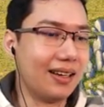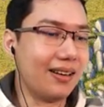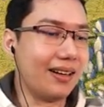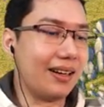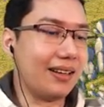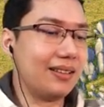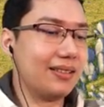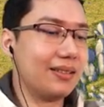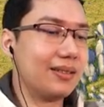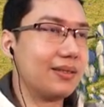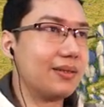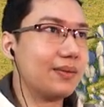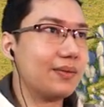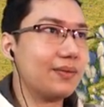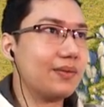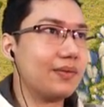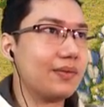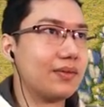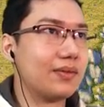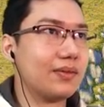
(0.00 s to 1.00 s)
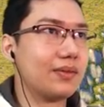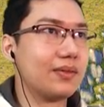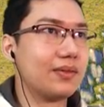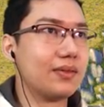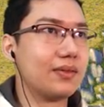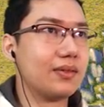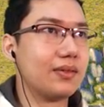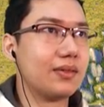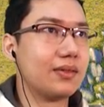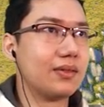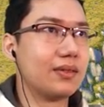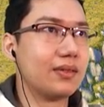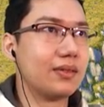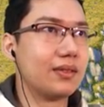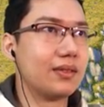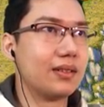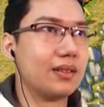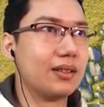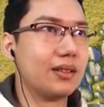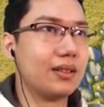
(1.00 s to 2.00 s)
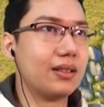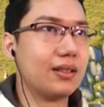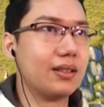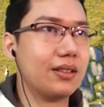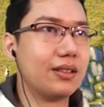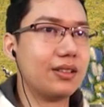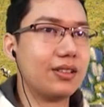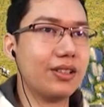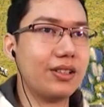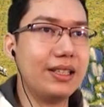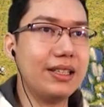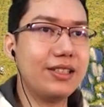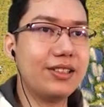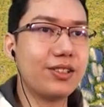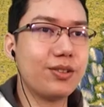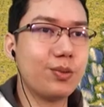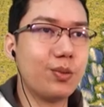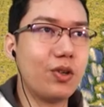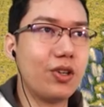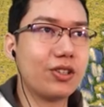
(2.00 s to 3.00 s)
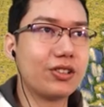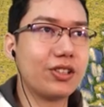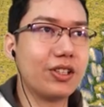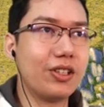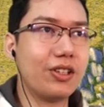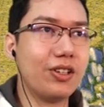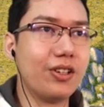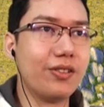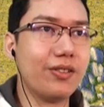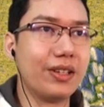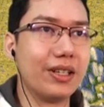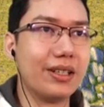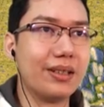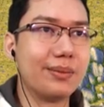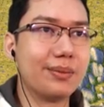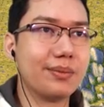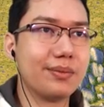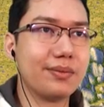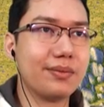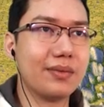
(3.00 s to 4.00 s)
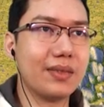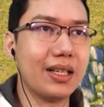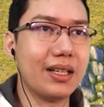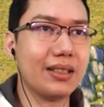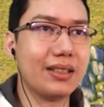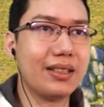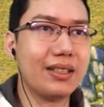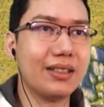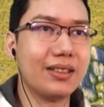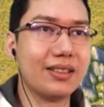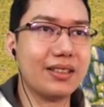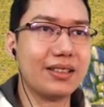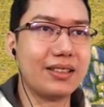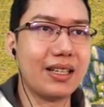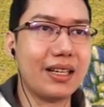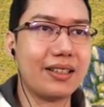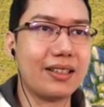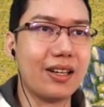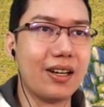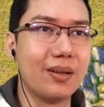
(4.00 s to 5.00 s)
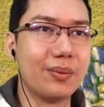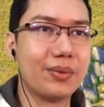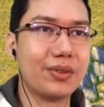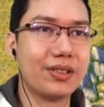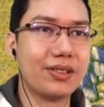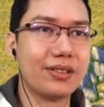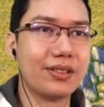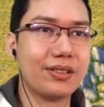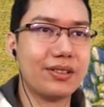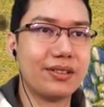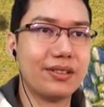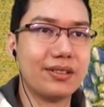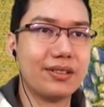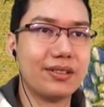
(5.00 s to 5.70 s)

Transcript: all right. City is so great. So he just walks on over and kills the Cyclops